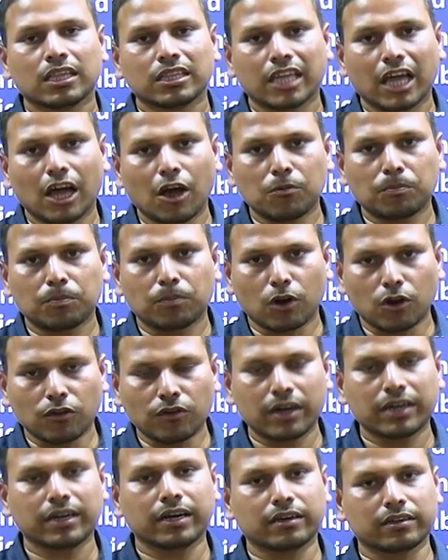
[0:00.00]
they have
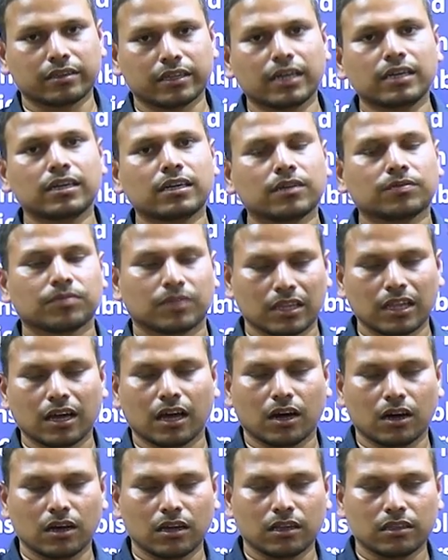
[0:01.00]
provided that, they,
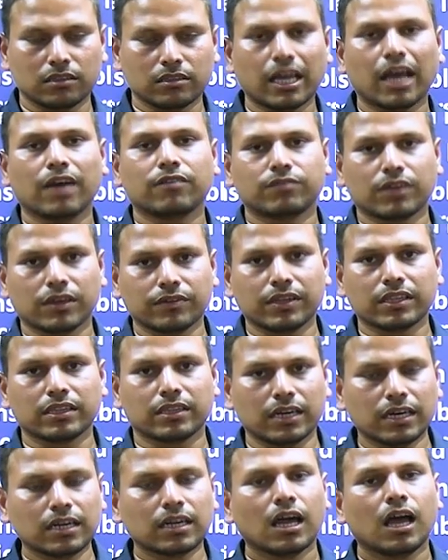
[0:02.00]
they have given
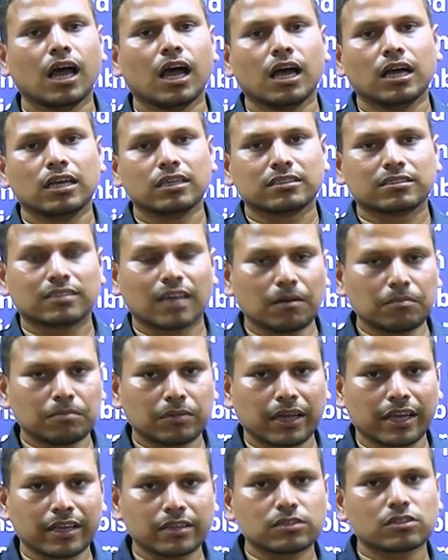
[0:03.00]
that some
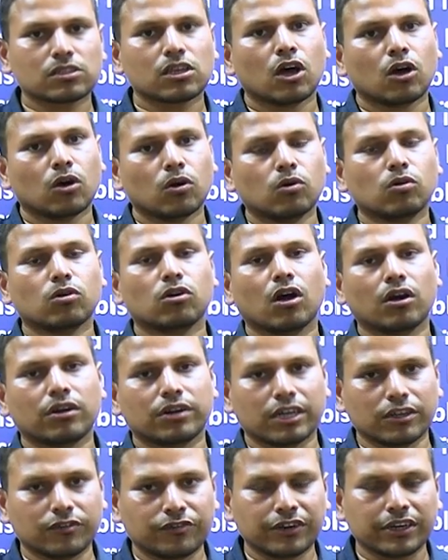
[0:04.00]
kings who
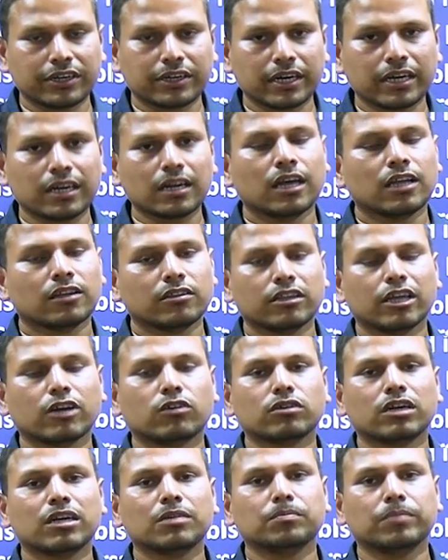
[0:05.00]
got defeated they
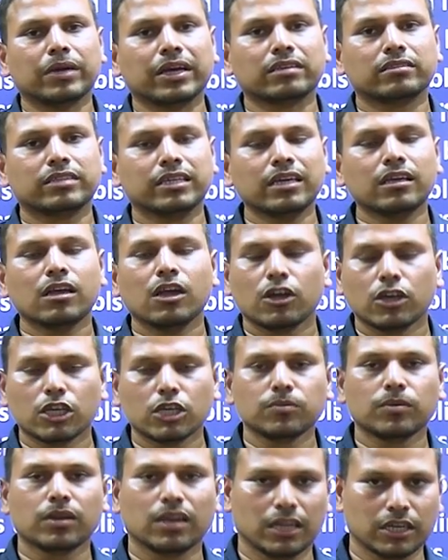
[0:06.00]
could not bear the
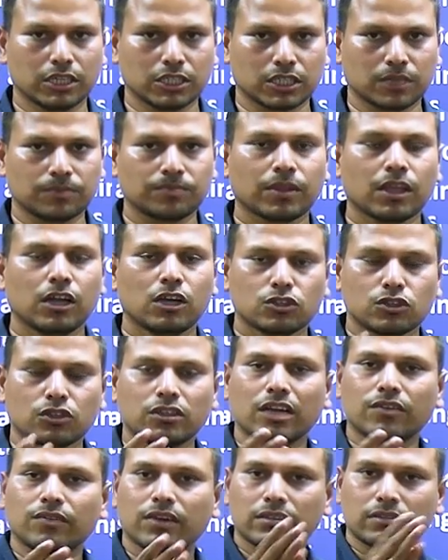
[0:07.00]
humiliation. So,
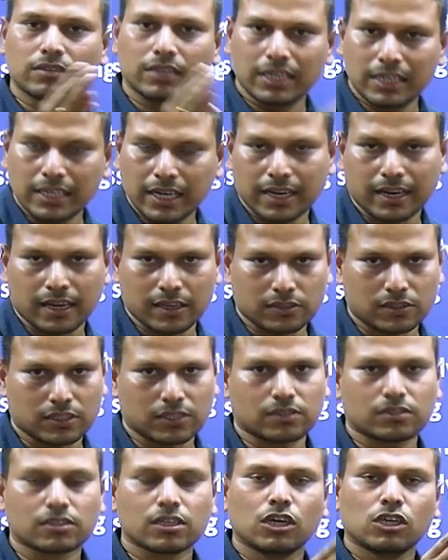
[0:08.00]
there were three
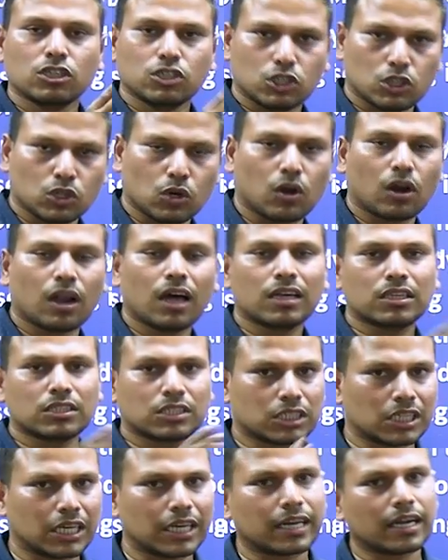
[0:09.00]
dynasties, Chola,
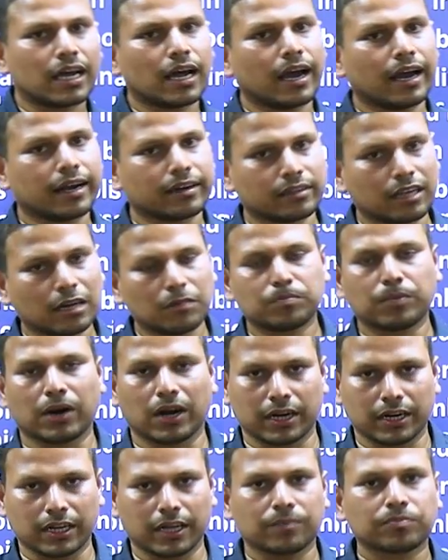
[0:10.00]
Chera and then
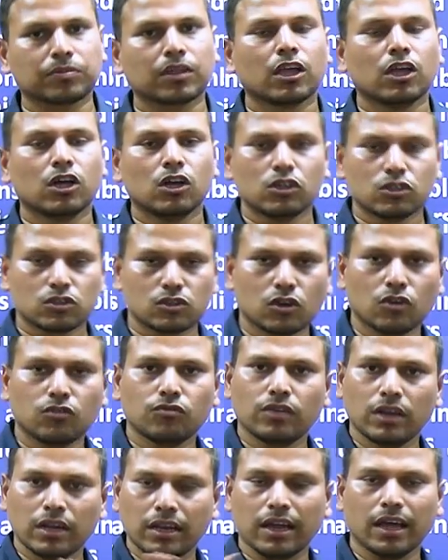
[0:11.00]
Pandya. So,
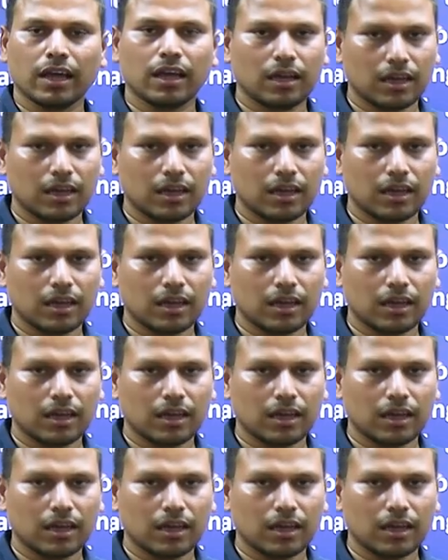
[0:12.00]
when